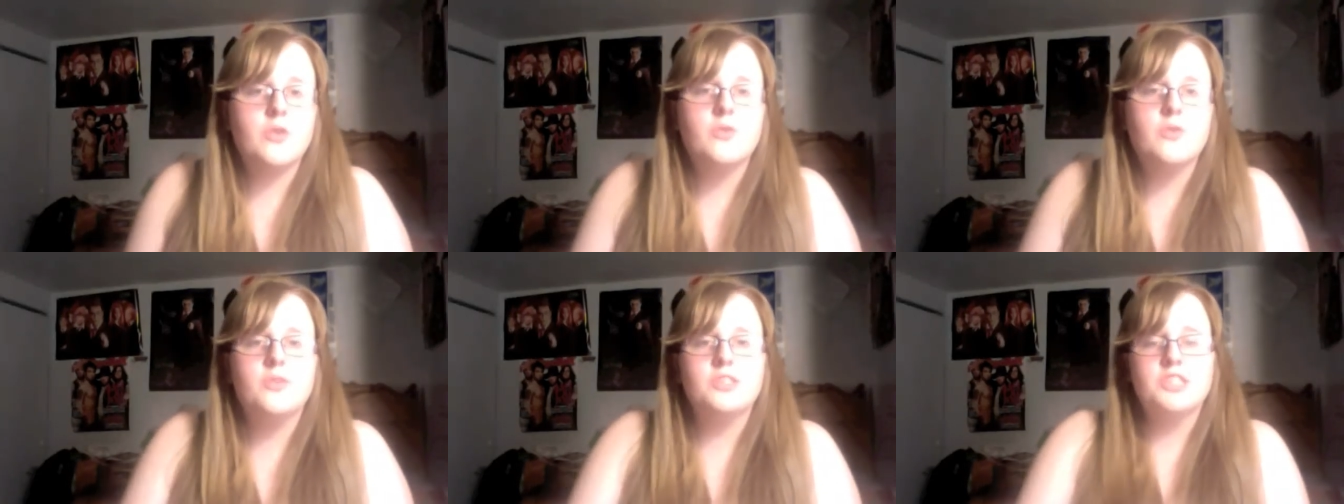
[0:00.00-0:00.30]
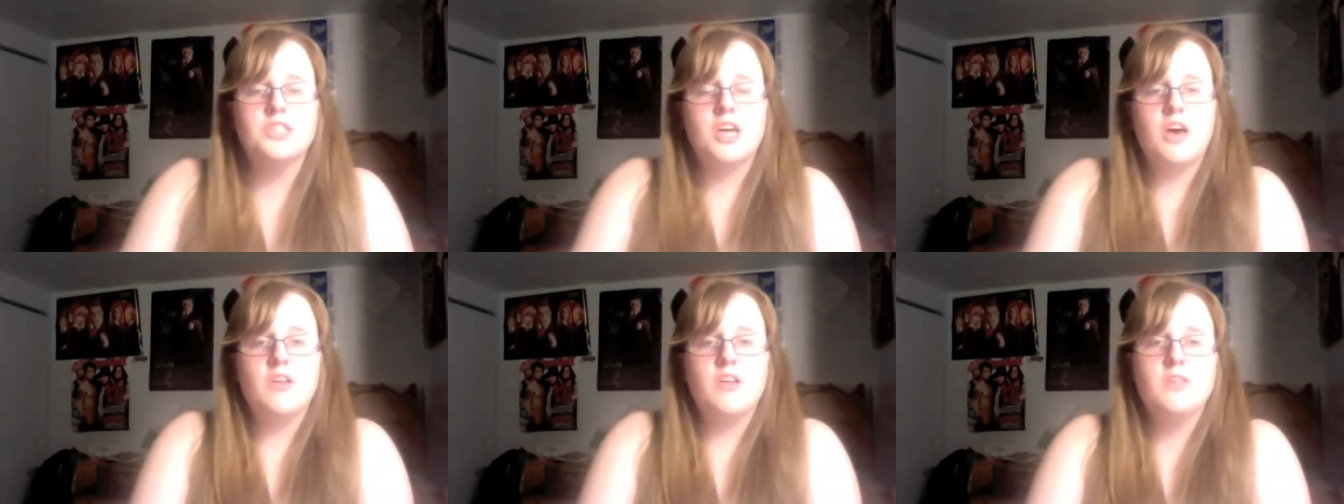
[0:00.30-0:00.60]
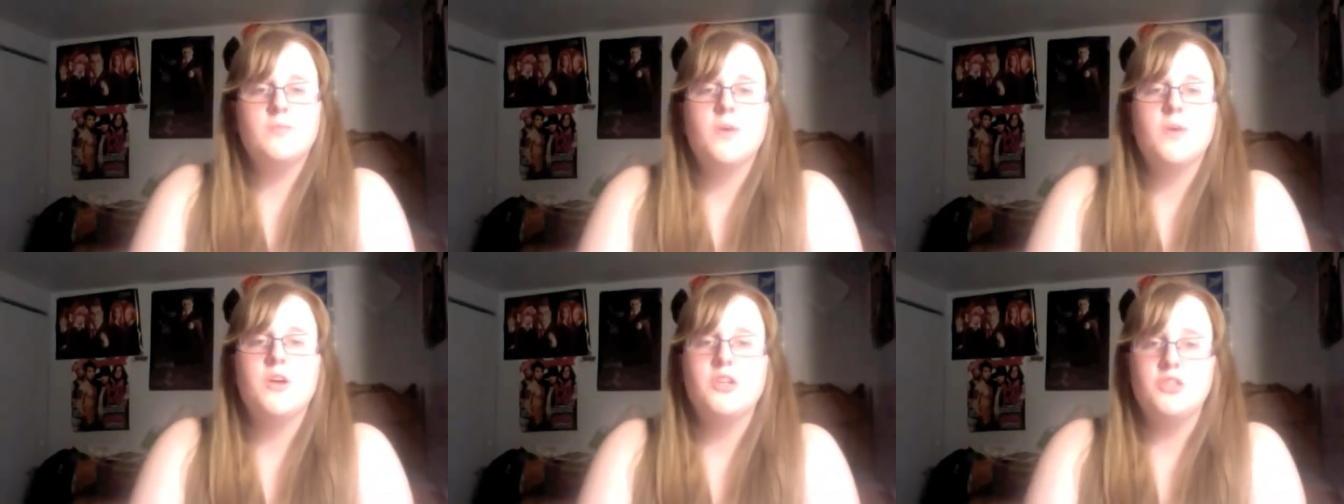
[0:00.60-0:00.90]
or which
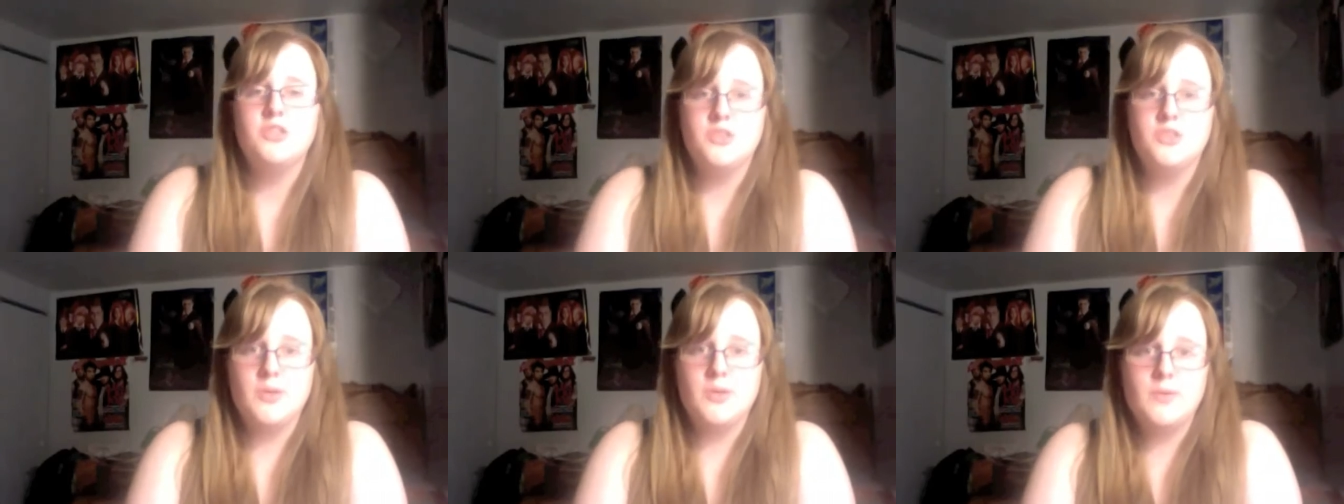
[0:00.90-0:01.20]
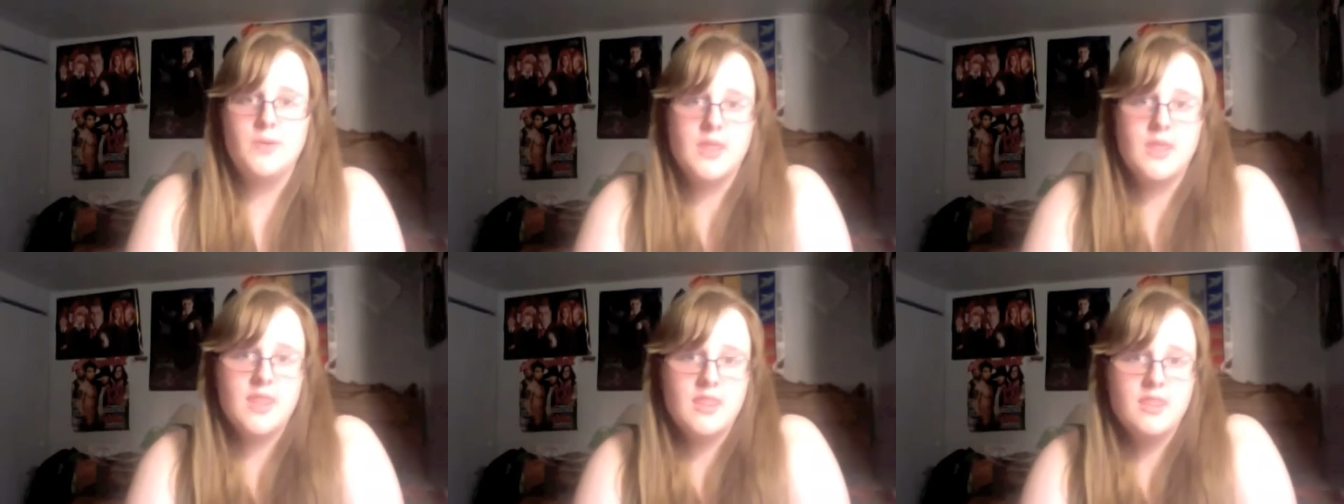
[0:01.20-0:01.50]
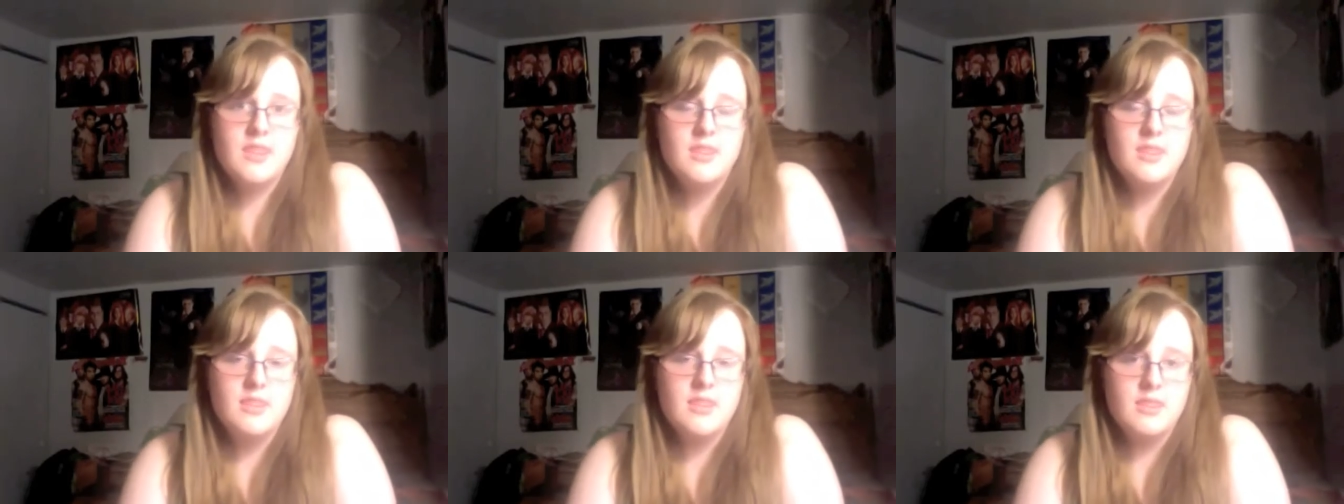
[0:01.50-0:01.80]
health spa you're
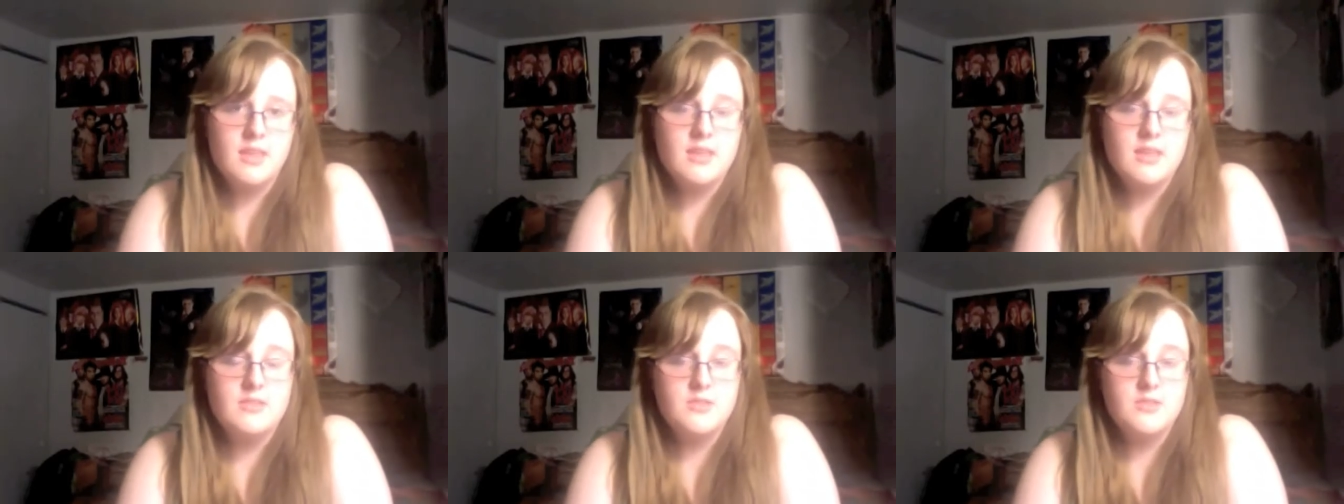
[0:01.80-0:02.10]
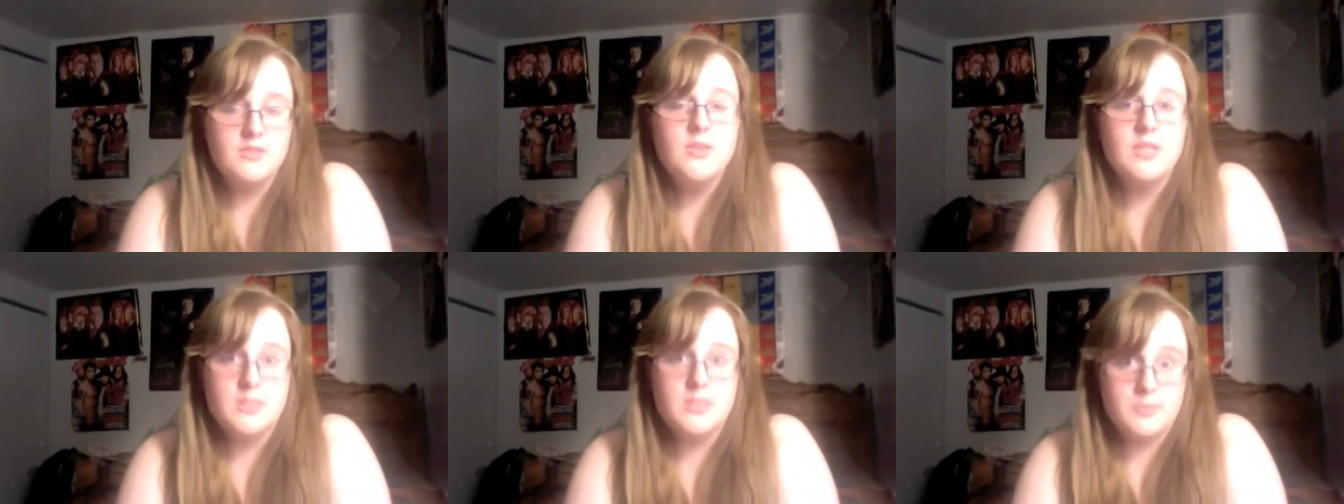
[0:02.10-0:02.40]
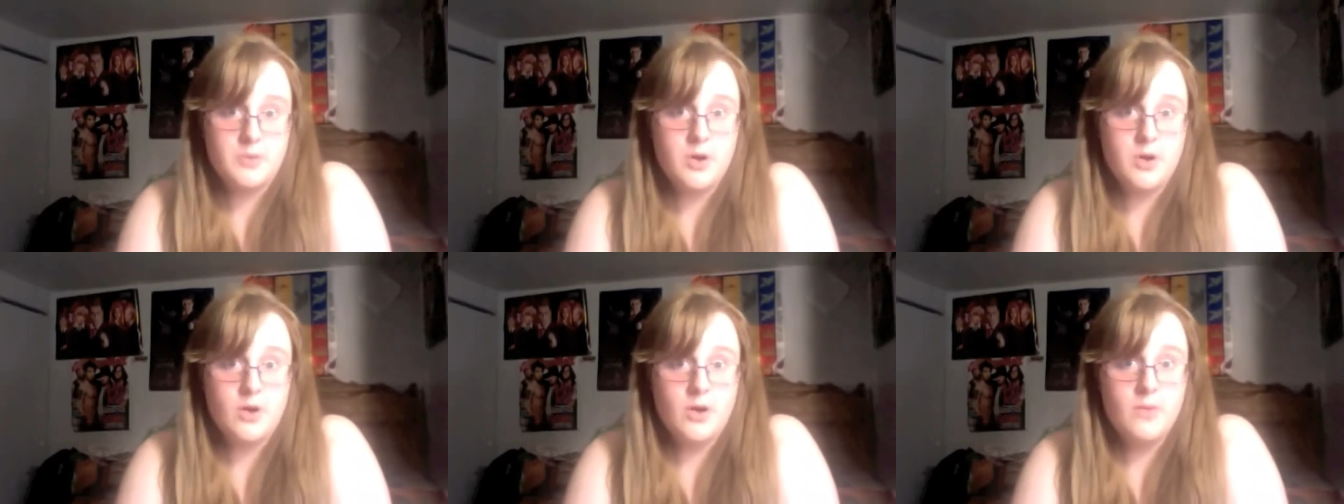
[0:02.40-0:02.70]
doing this
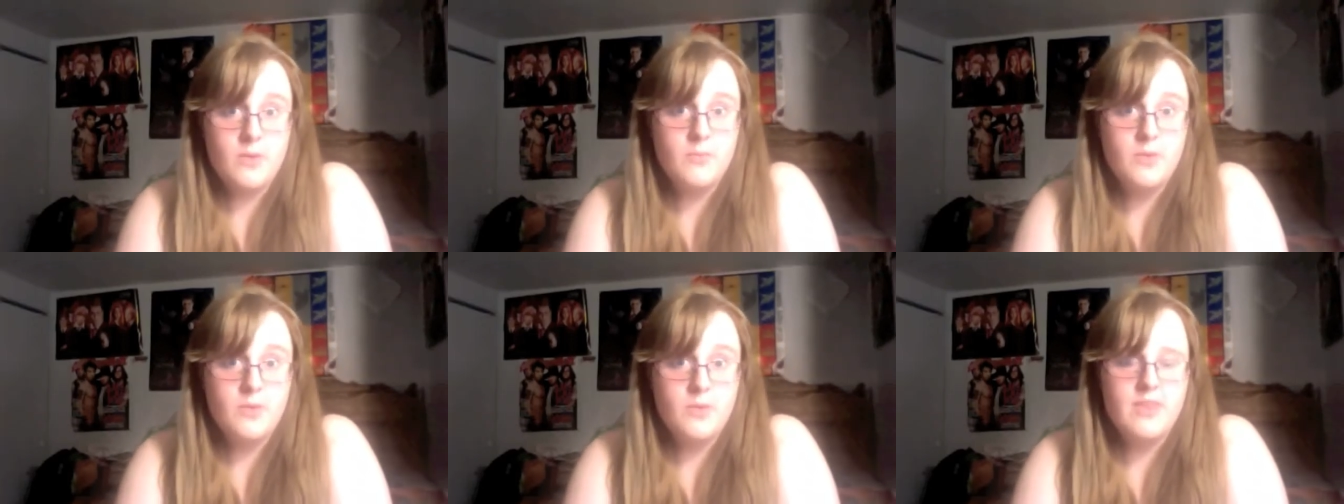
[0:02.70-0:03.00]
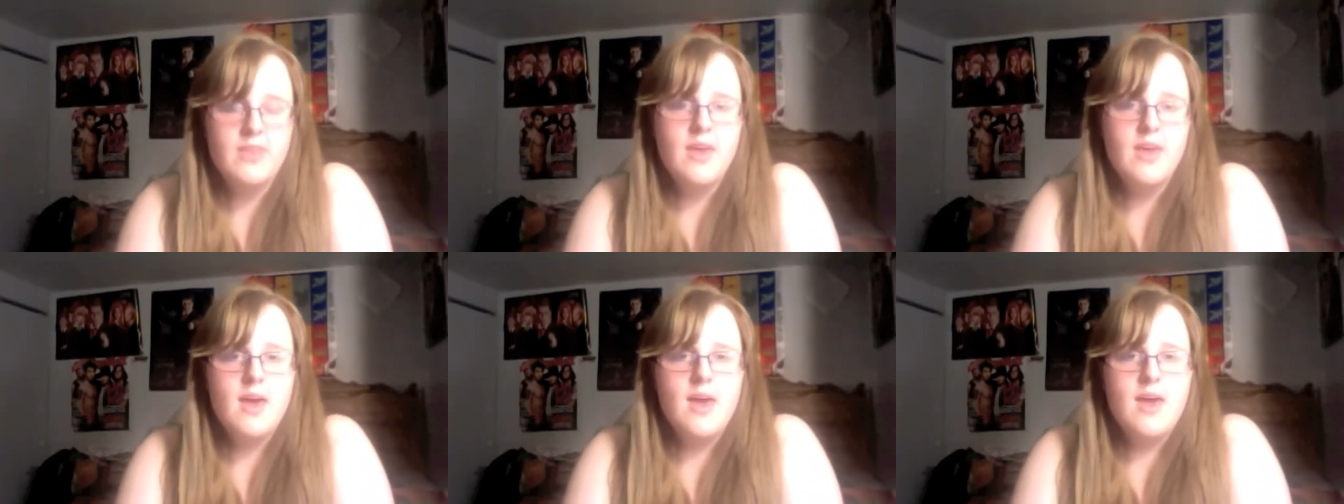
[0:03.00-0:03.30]
program with,